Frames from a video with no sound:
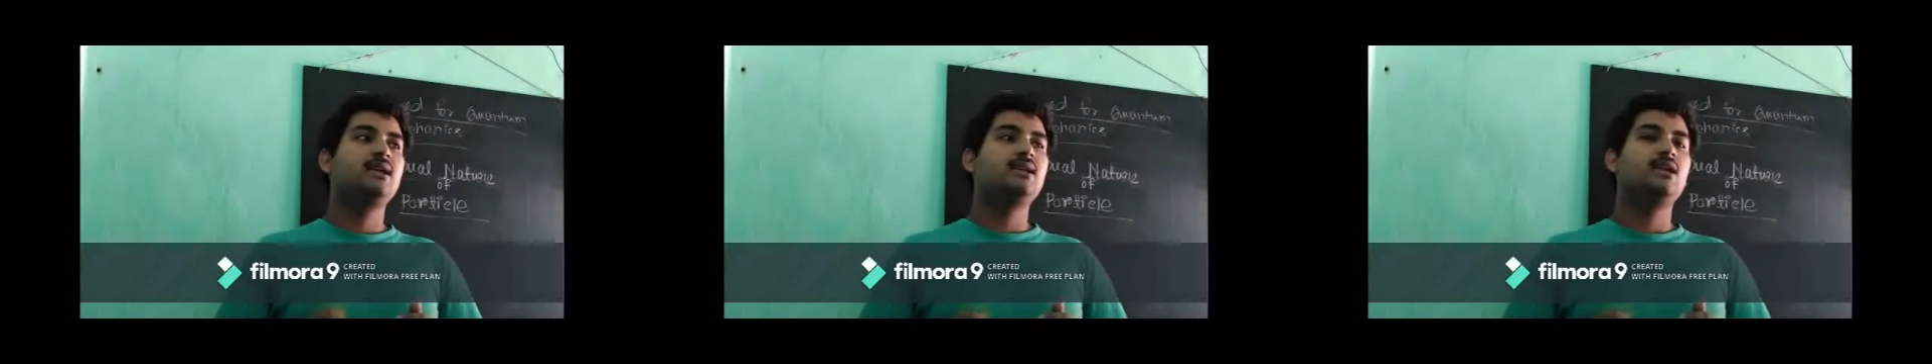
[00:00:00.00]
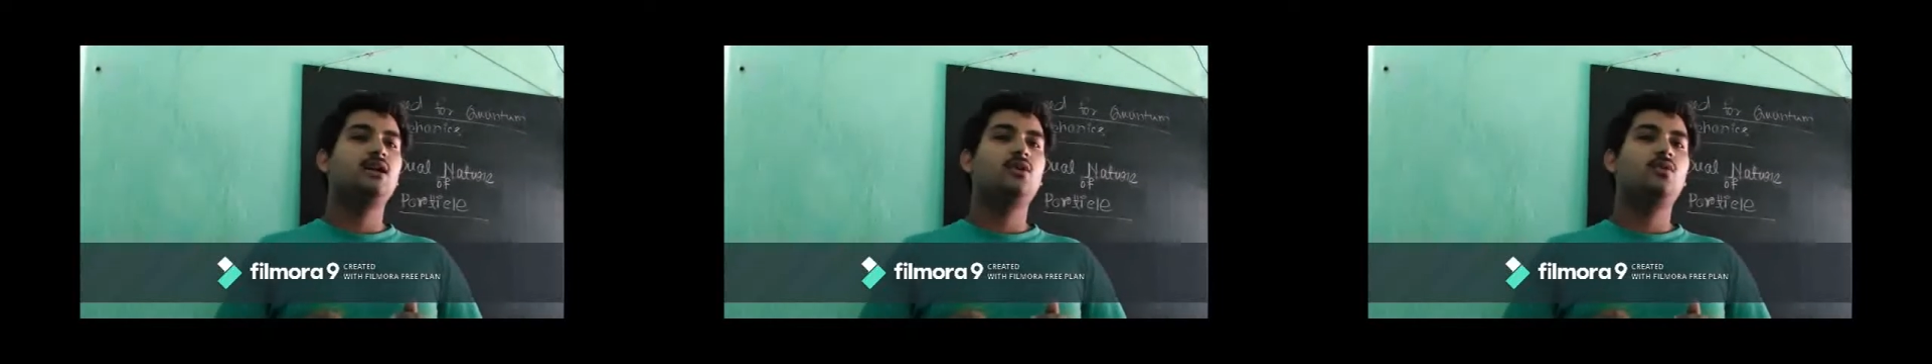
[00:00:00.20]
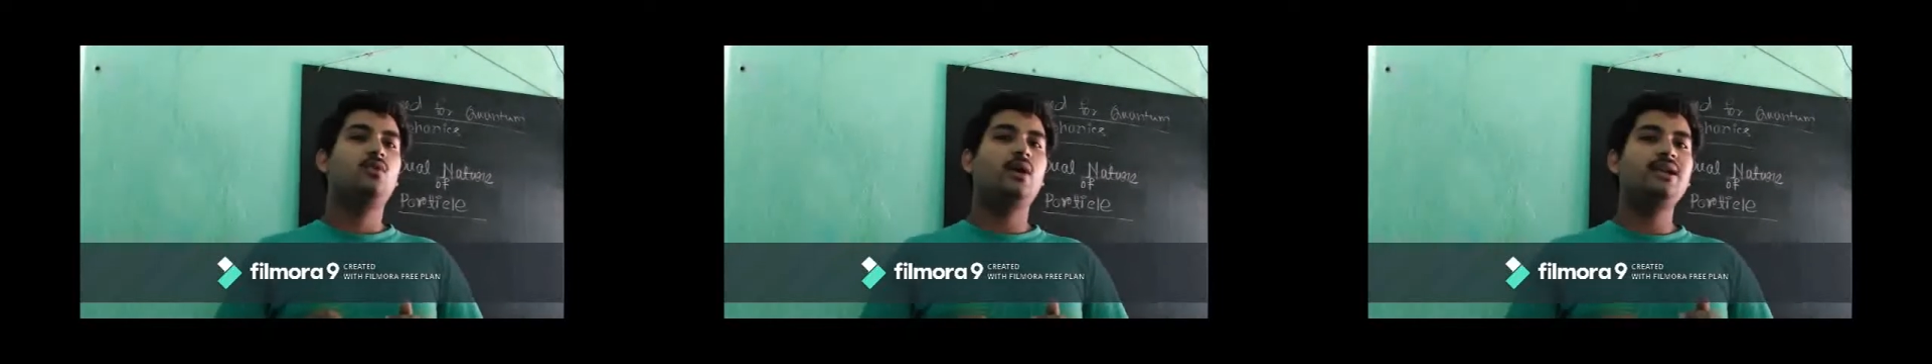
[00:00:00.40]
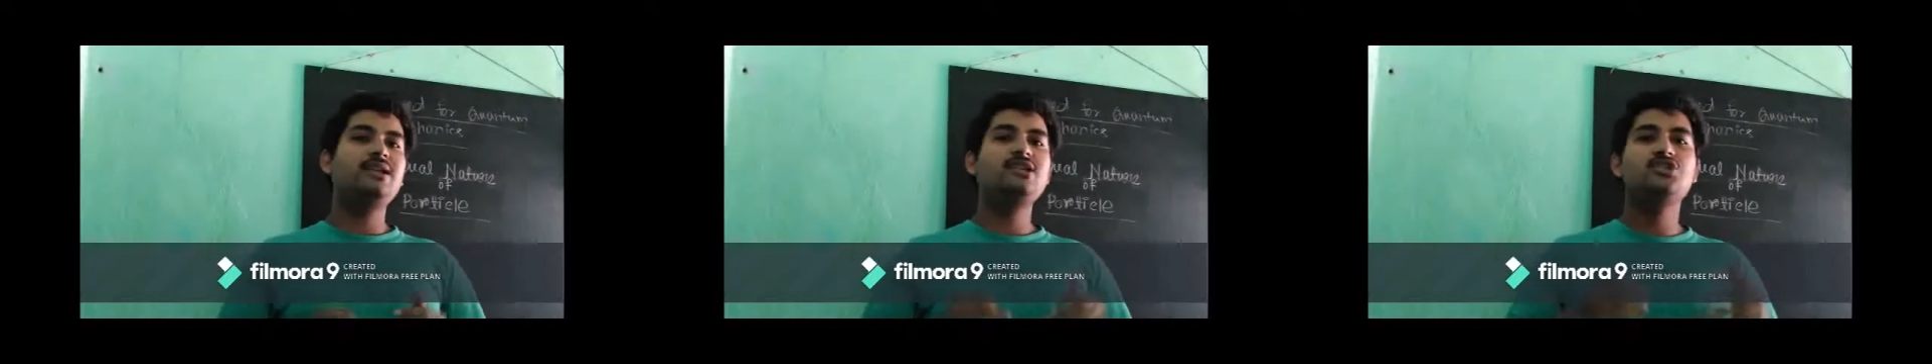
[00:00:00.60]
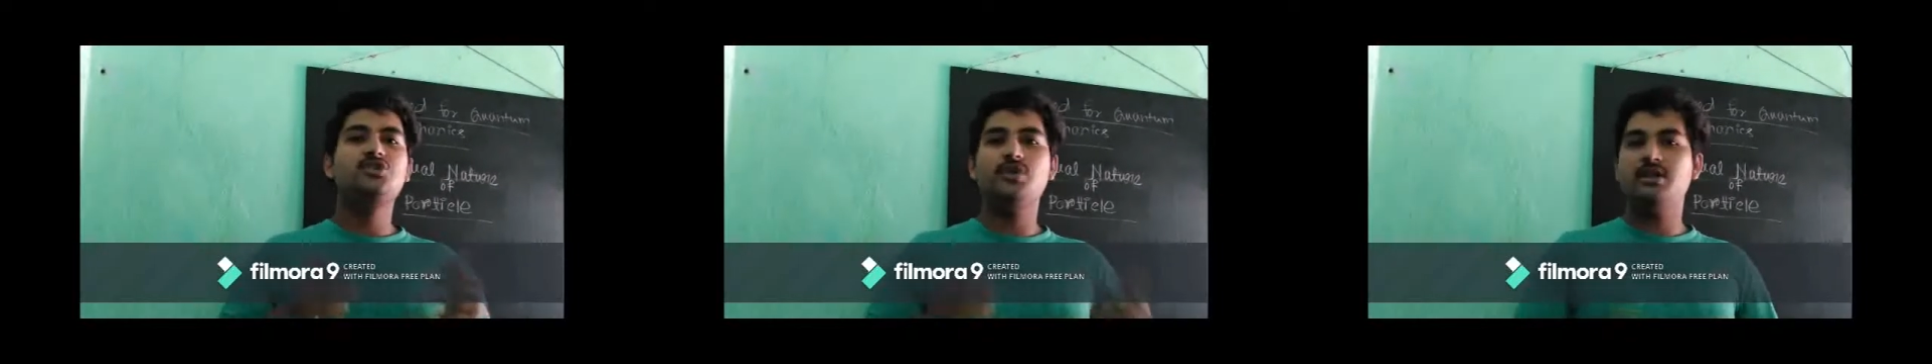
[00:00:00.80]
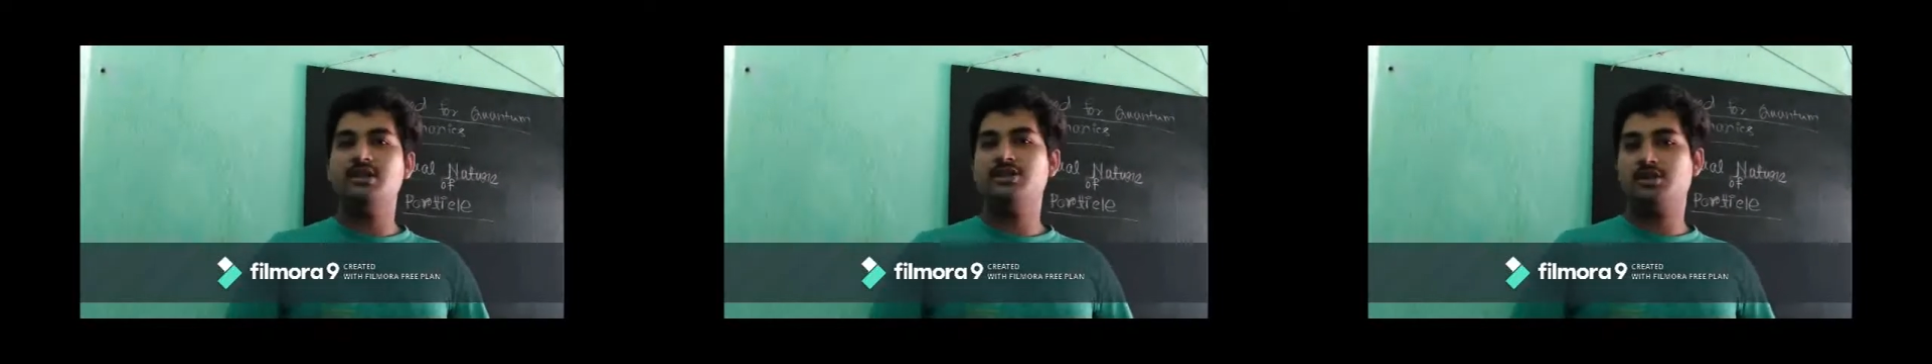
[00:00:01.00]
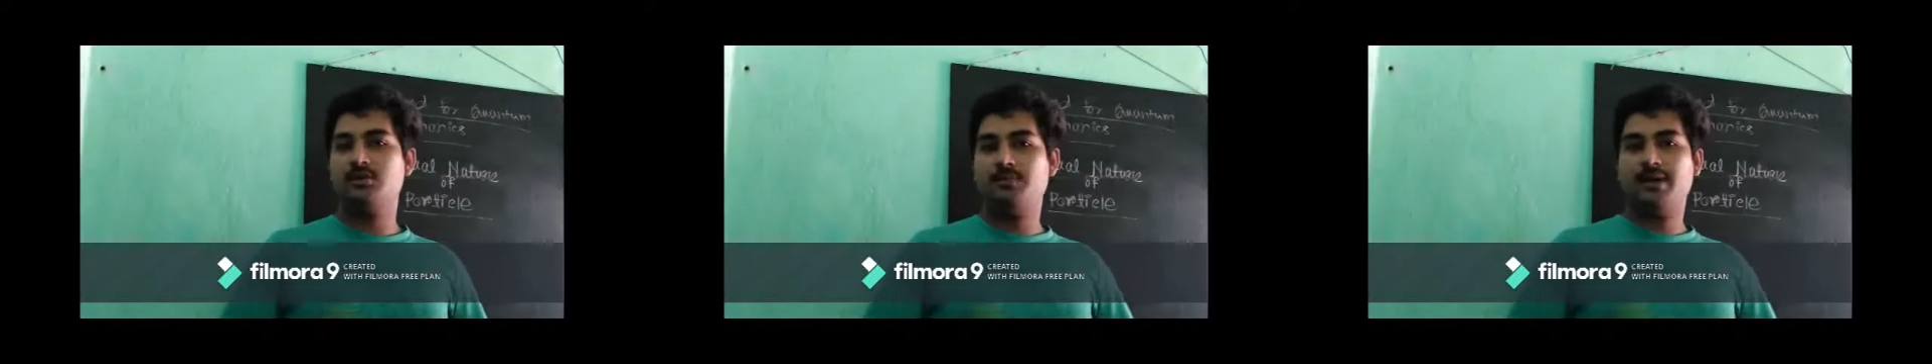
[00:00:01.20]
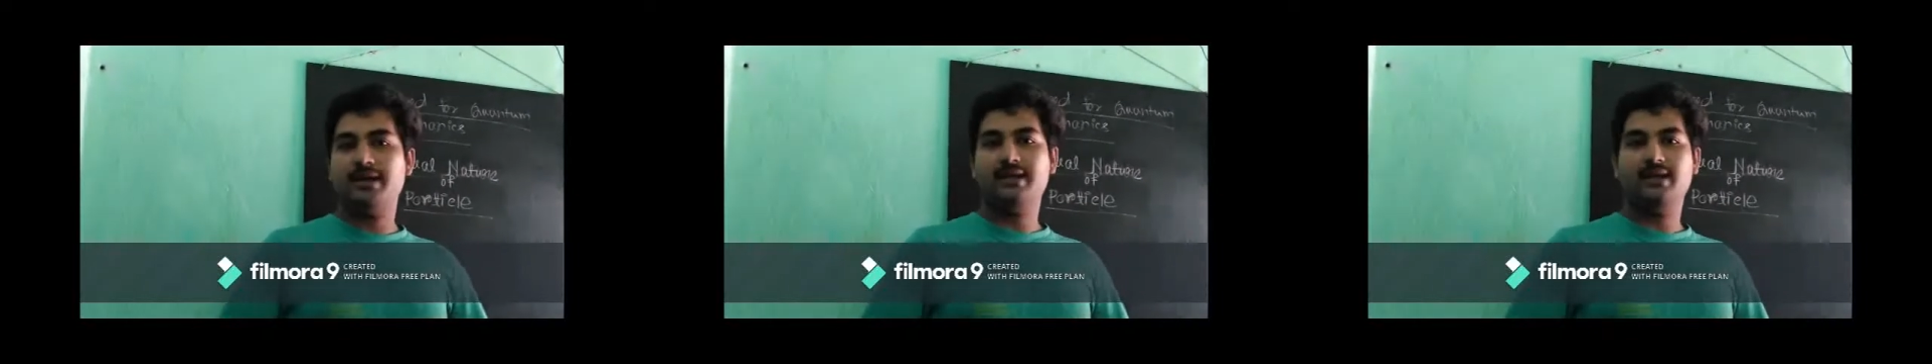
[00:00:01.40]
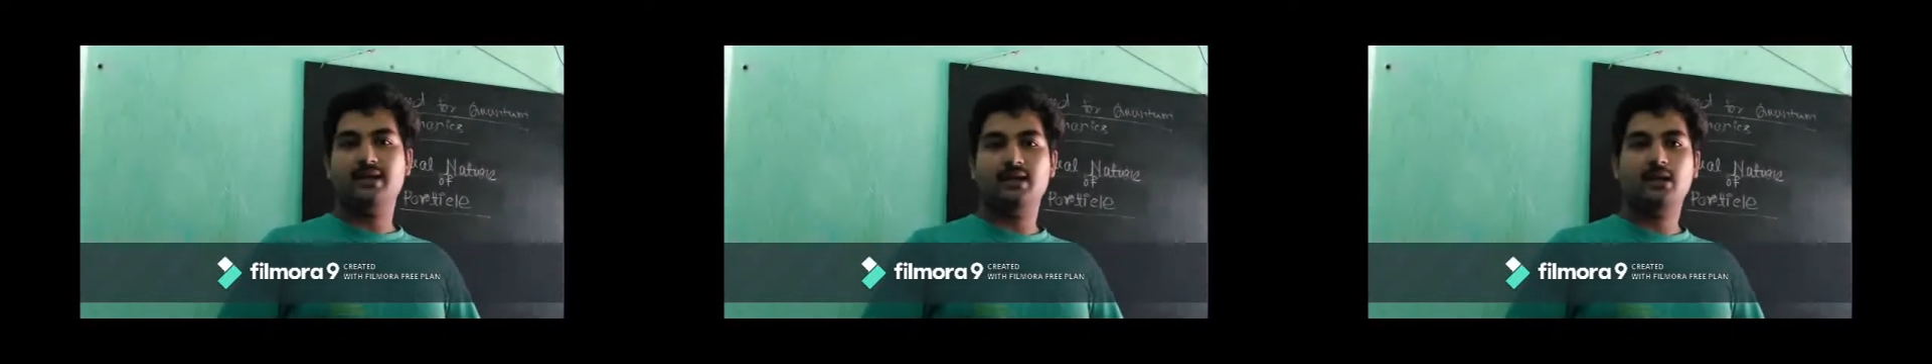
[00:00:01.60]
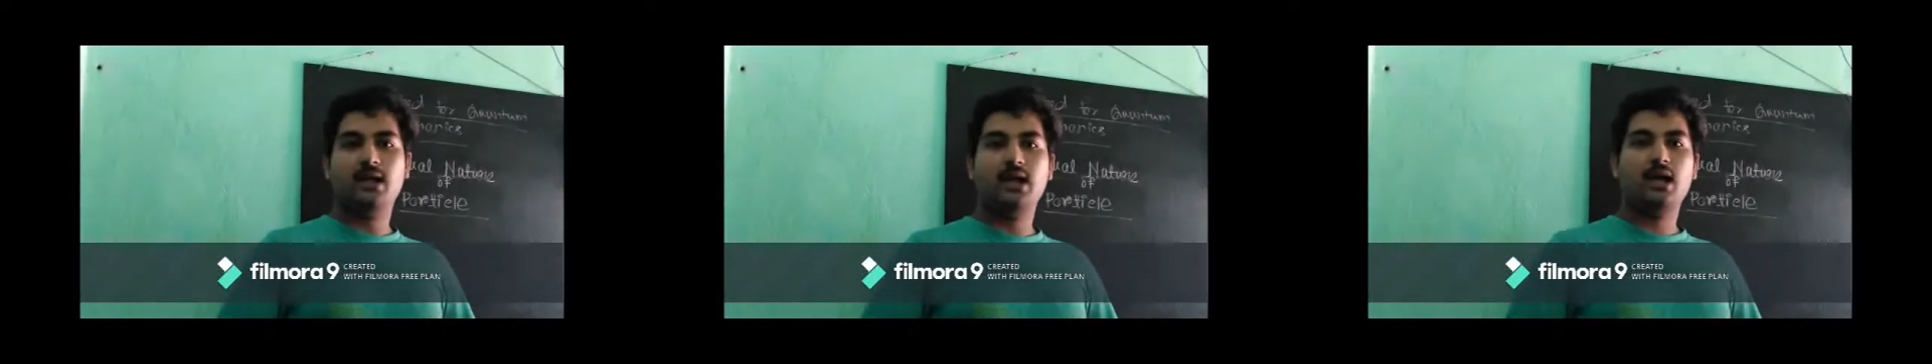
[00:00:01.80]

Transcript: Now, what is dual nature of particle?